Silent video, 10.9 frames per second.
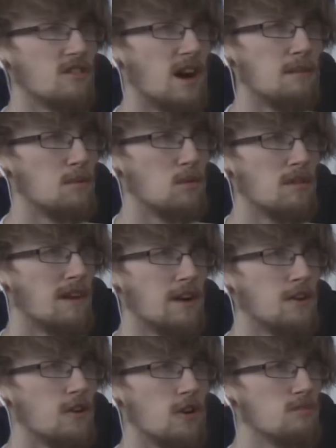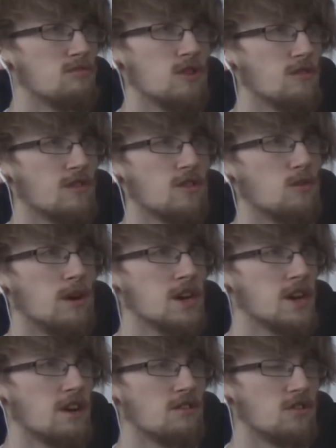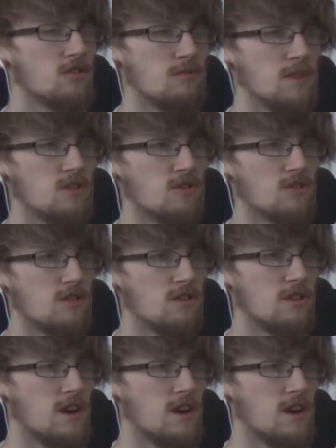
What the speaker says: us that, but we've had no proof as to why Jason shouldn't be trusted.